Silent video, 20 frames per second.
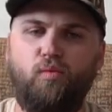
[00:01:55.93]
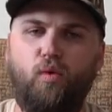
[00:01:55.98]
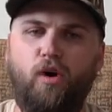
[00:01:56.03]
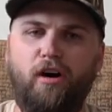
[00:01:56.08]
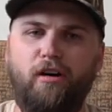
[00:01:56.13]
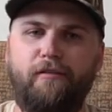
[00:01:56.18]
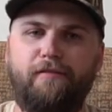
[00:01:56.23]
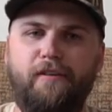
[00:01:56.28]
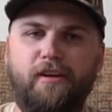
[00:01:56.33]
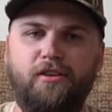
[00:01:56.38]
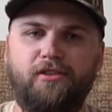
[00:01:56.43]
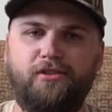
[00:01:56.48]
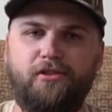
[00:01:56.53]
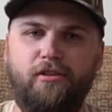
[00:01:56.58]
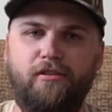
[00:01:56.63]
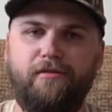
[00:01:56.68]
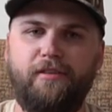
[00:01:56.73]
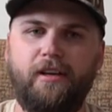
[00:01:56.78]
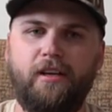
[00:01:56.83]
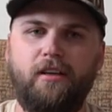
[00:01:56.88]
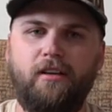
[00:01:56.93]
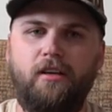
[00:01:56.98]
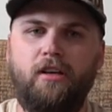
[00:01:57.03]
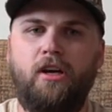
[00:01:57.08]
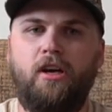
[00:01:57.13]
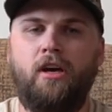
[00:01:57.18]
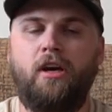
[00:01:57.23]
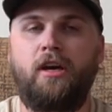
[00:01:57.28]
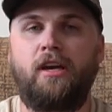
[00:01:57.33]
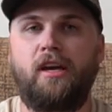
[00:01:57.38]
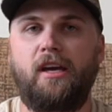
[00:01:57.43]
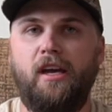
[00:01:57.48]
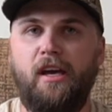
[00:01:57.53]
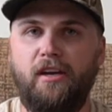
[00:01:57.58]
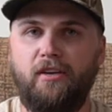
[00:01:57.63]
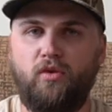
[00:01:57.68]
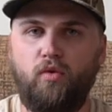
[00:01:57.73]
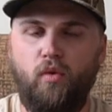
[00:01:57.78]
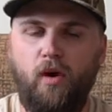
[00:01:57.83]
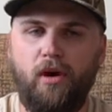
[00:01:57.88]
Waterfowl Survey.
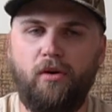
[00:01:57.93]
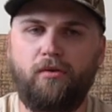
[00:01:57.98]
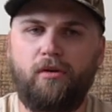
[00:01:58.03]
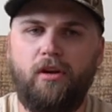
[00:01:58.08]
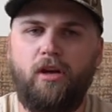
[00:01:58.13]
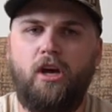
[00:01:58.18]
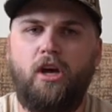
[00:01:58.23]
And quote,